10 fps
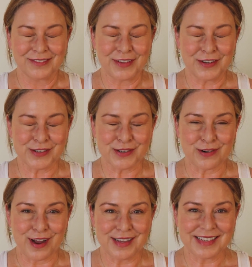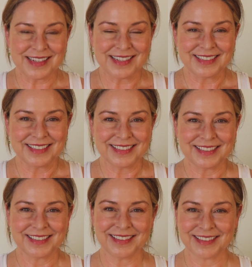Fingers crossed.
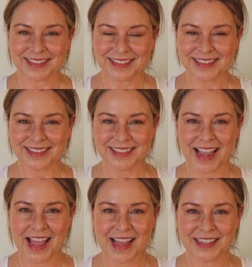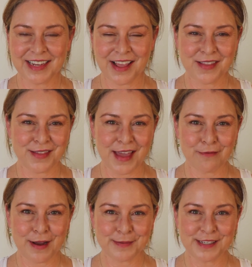And
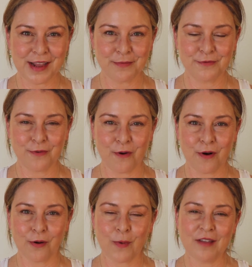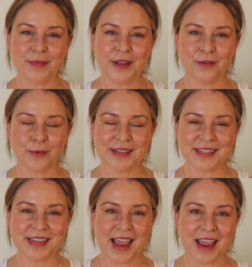that wraps it up for Wife Beater
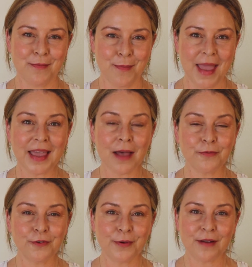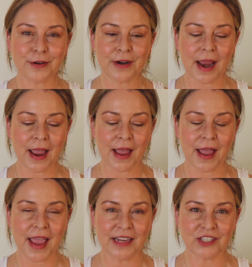Wednesday Makeup Forever
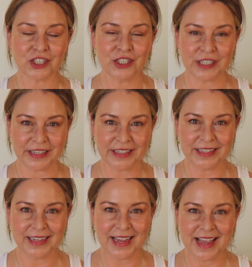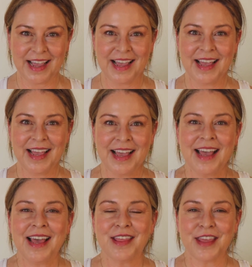HD.
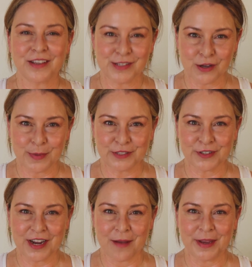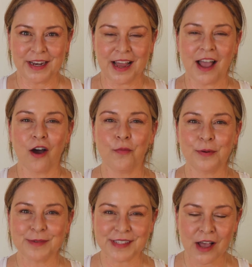Thank you so much for coming. I hope
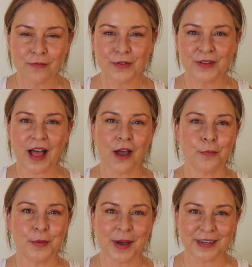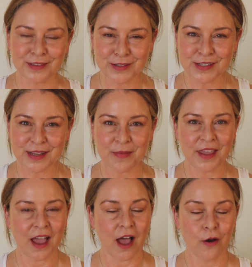it was helpful. I hope you might have learned
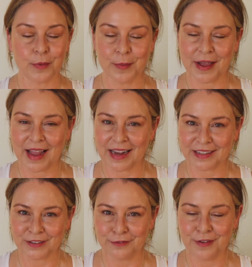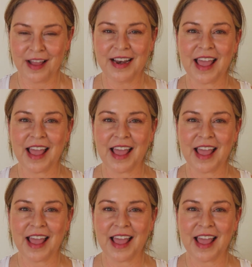something. I hope you might have had a little fun,